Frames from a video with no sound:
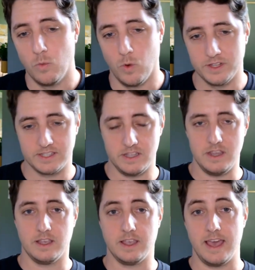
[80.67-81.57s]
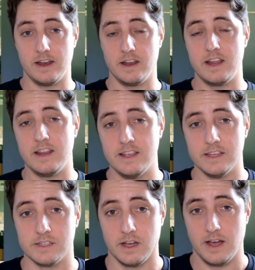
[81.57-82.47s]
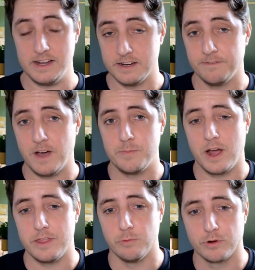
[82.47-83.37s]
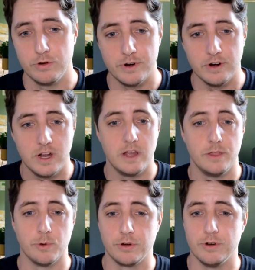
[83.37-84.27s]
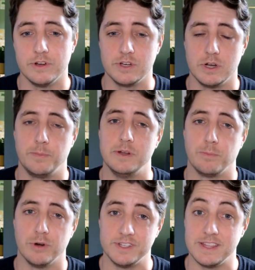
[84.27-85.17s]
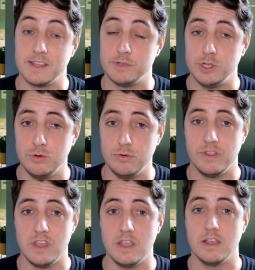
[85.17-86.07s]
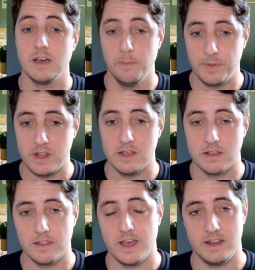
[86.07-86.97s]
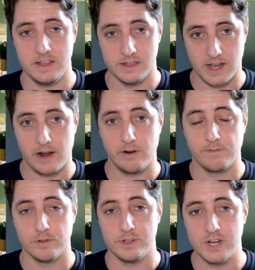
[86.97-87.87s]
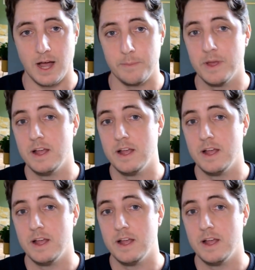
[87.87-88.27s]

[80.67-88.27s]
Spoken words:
Once the candidate is identified by the recruiter is going to present them to the company that is hiring for the job.